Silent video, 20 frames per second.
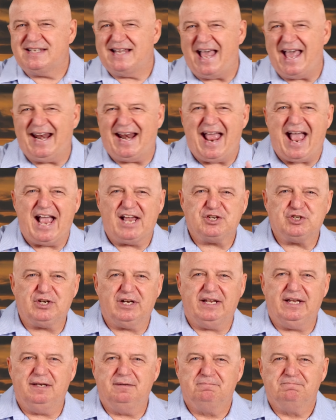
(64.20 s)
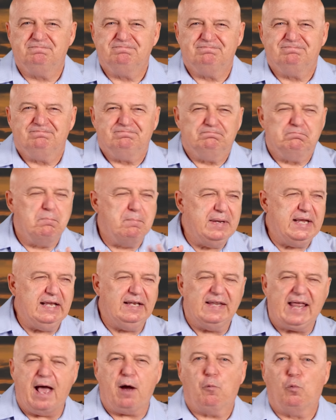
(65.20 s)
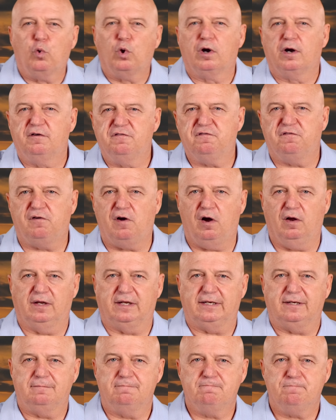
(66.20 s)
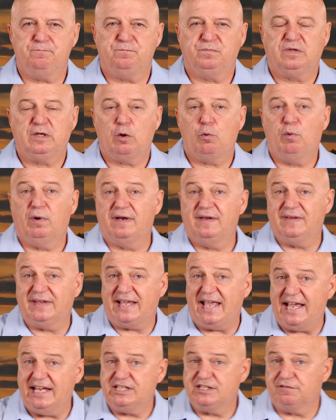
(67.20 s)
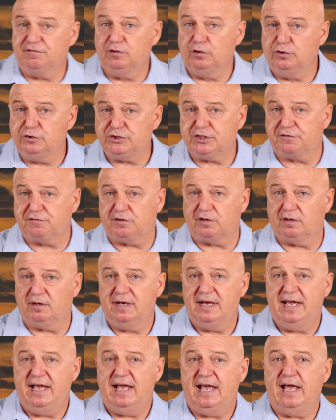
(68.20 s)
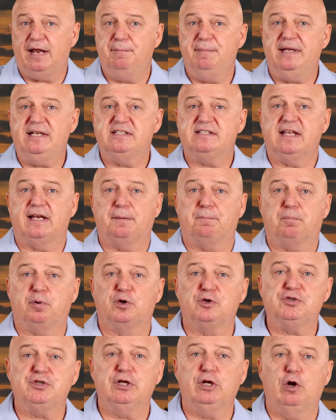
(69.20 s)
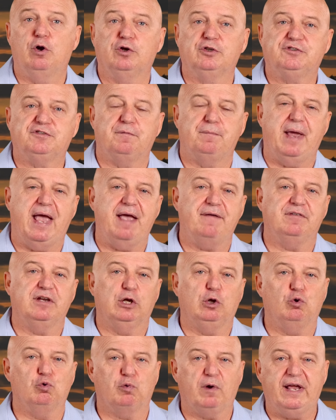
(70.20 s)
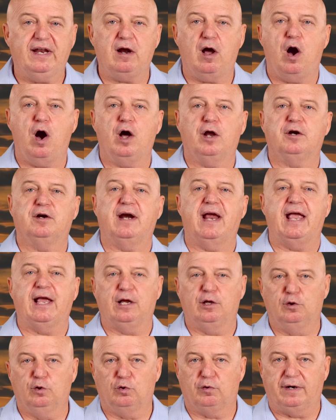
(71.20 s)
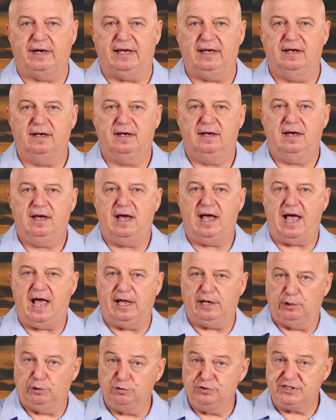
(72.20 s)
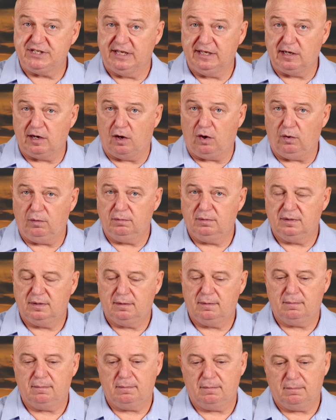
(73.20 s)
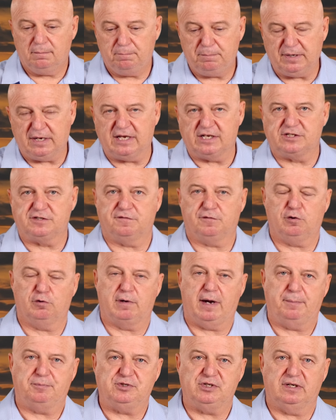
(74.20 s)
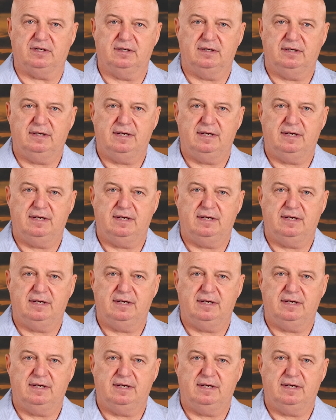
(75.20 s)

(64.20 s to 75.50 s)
that actually mean, that word fallen? Well, in the case of Lucifer, it means that a person goes from having great honor and glory and losing it all because of corruption.